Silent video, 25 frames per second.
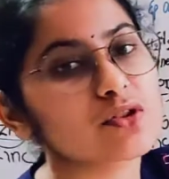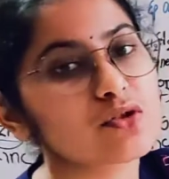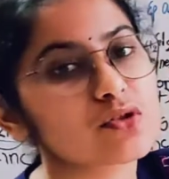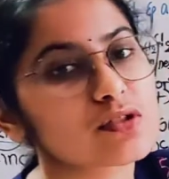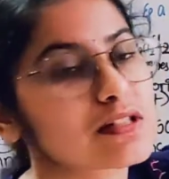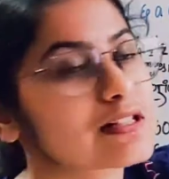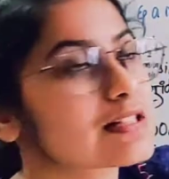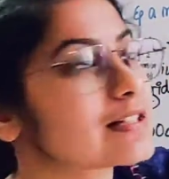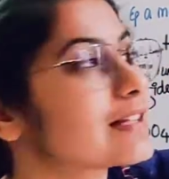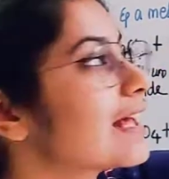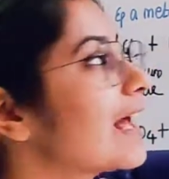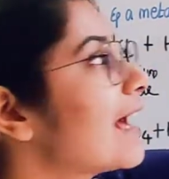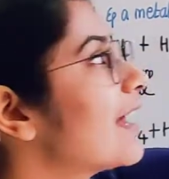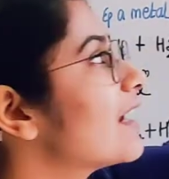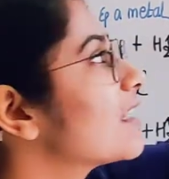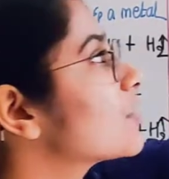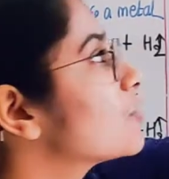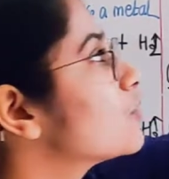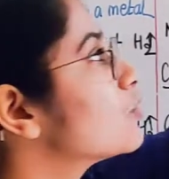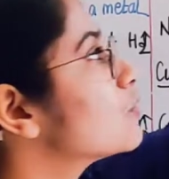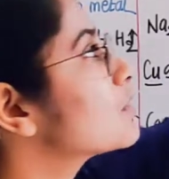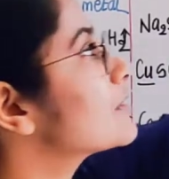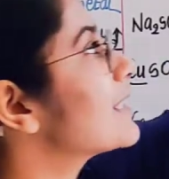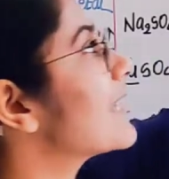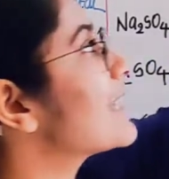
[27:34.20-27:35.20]
uses? They are
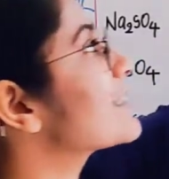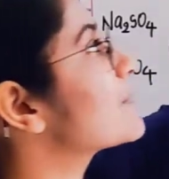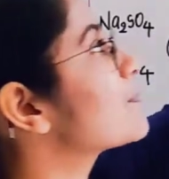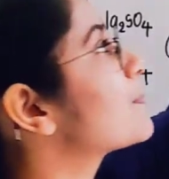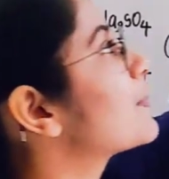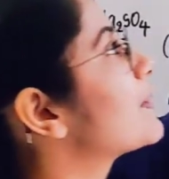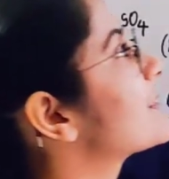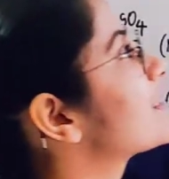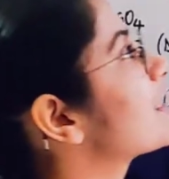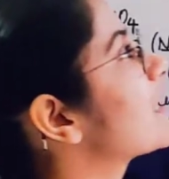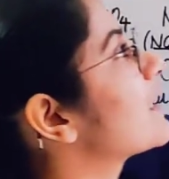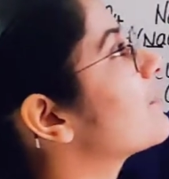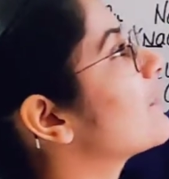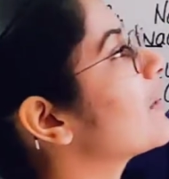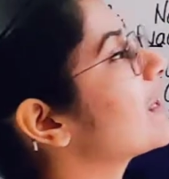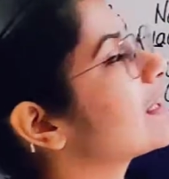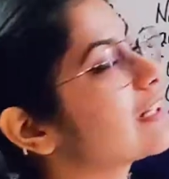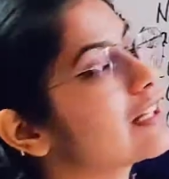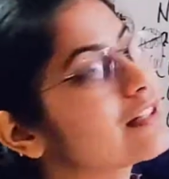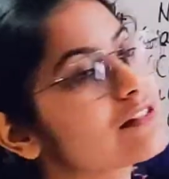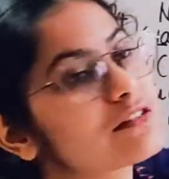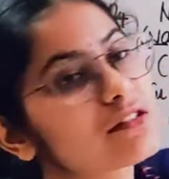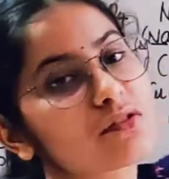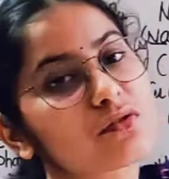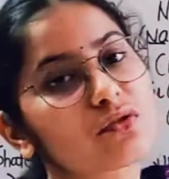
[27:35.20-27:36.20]
used as
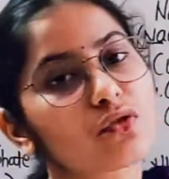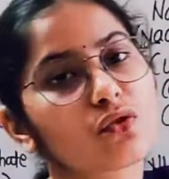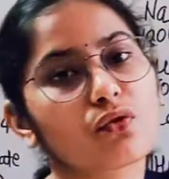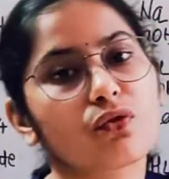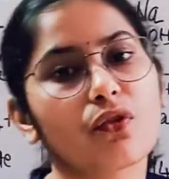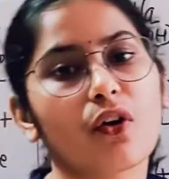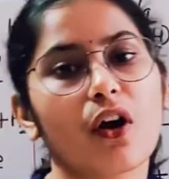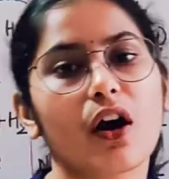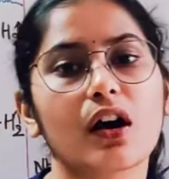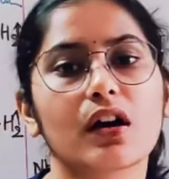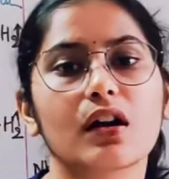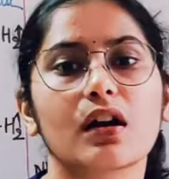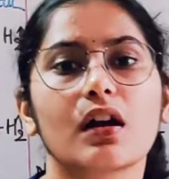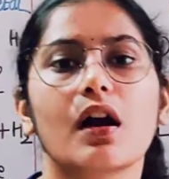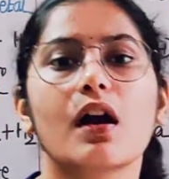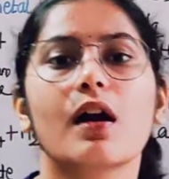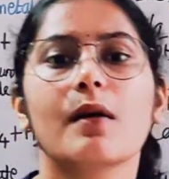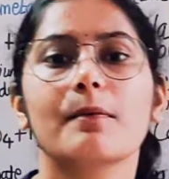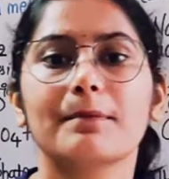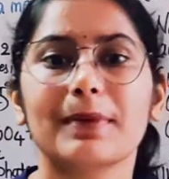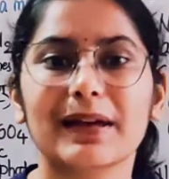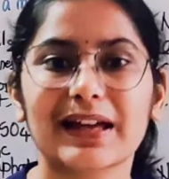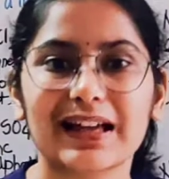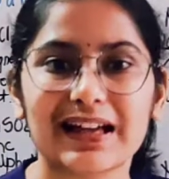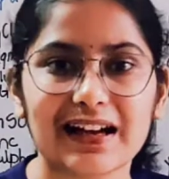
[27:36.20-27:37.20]
preservatives for
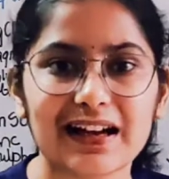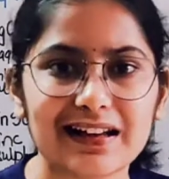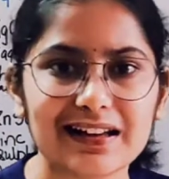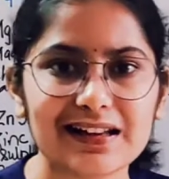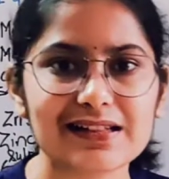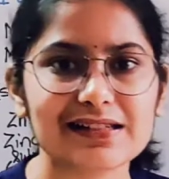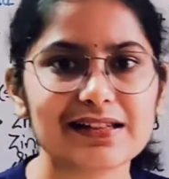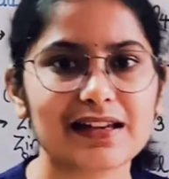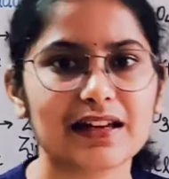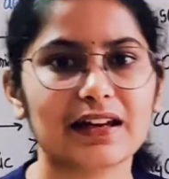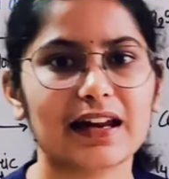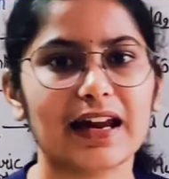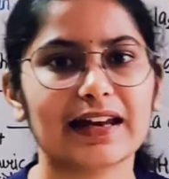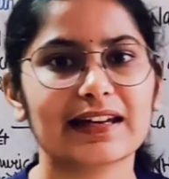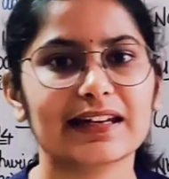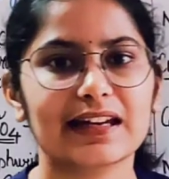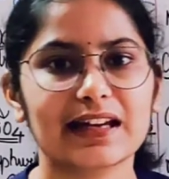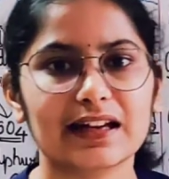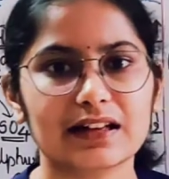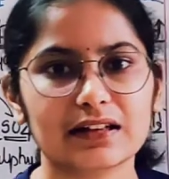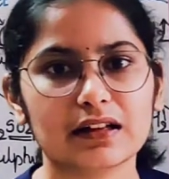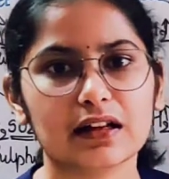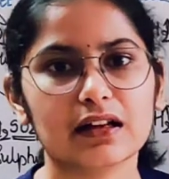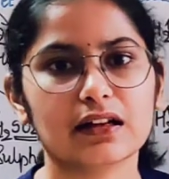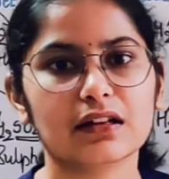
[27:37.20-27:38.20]
pickles and
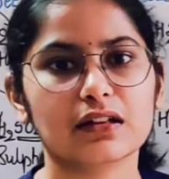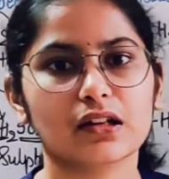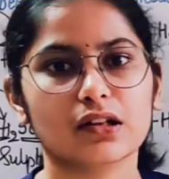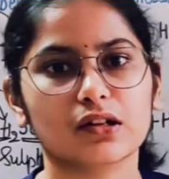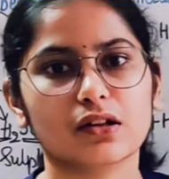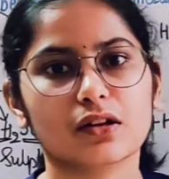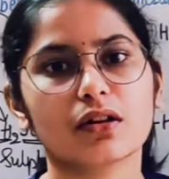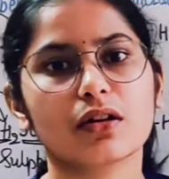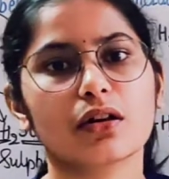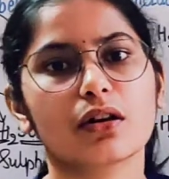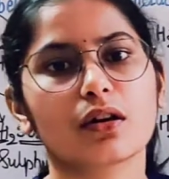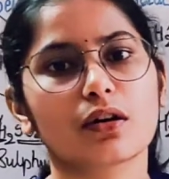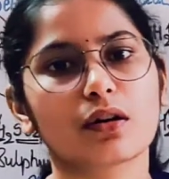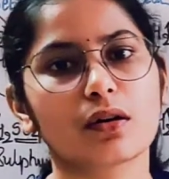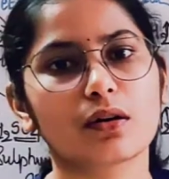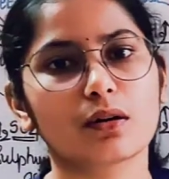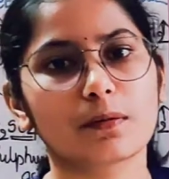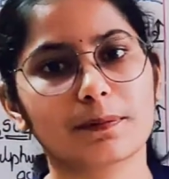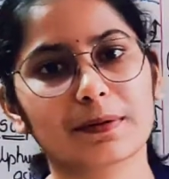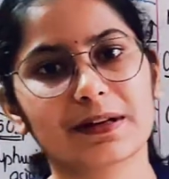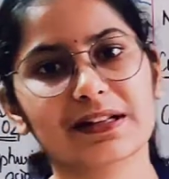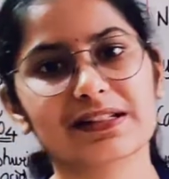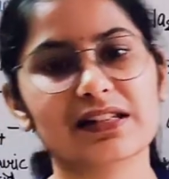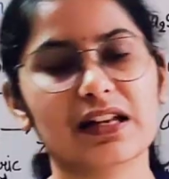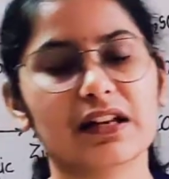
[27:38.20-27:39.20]
any other
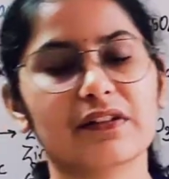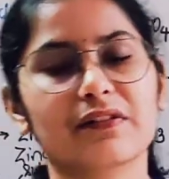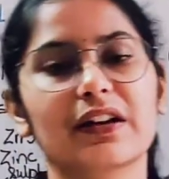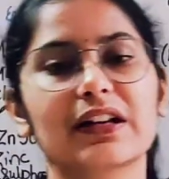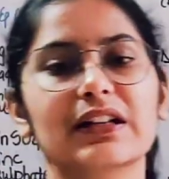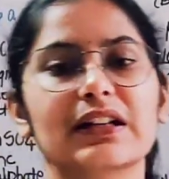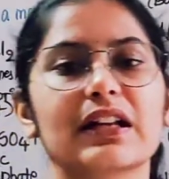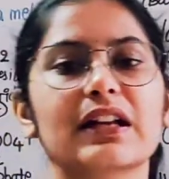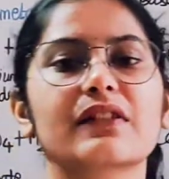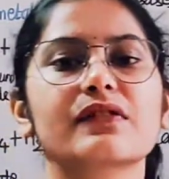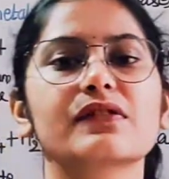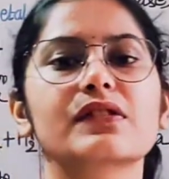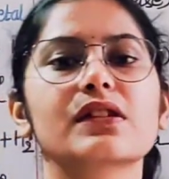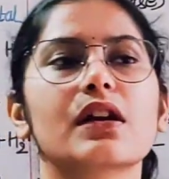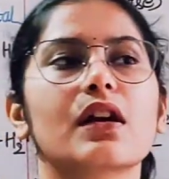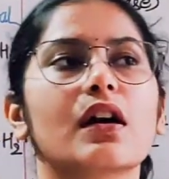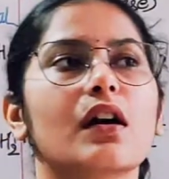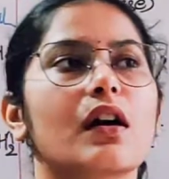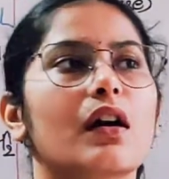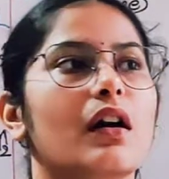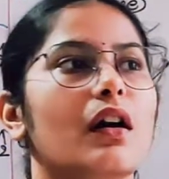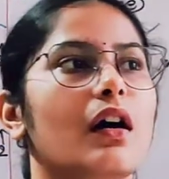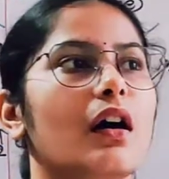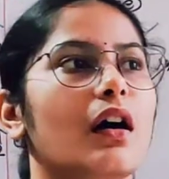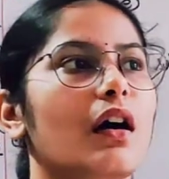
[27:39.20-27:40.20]
preservatives
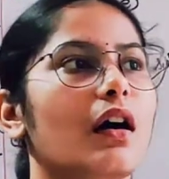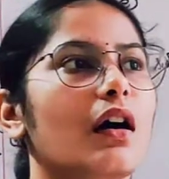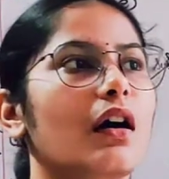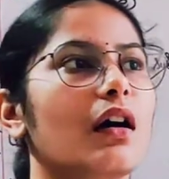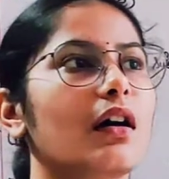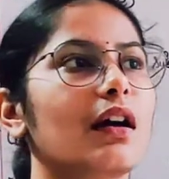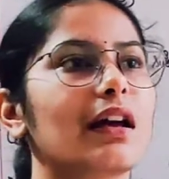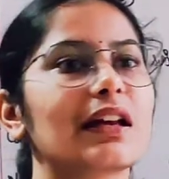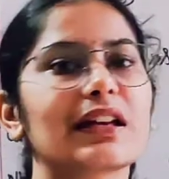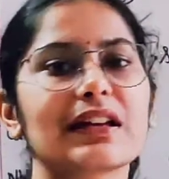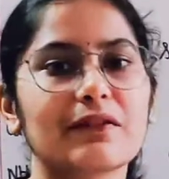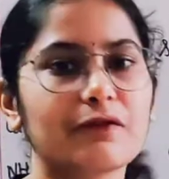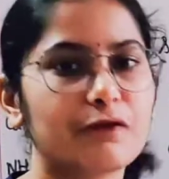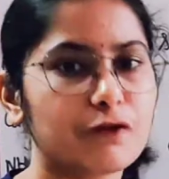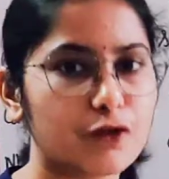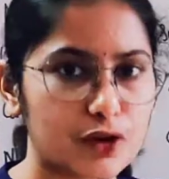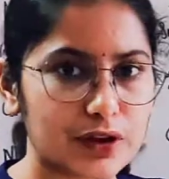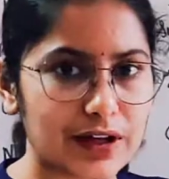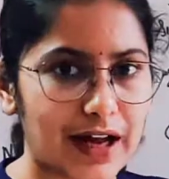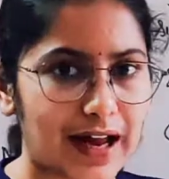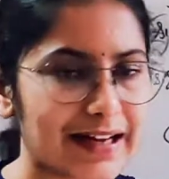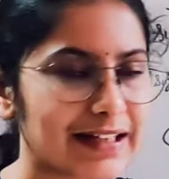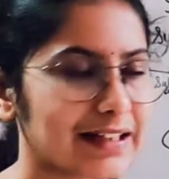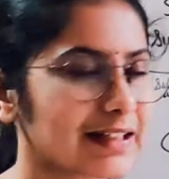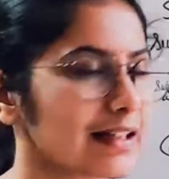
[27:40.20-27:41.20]
in
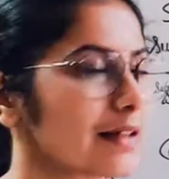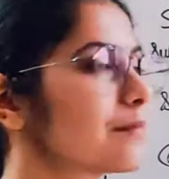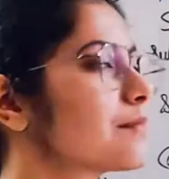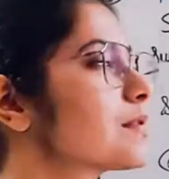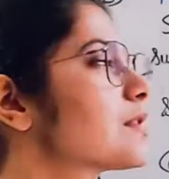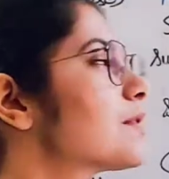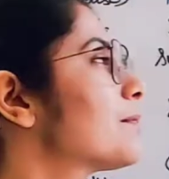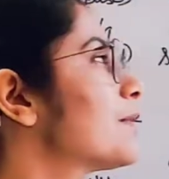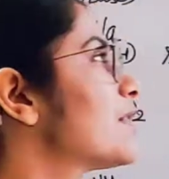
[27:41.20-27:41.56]
food items,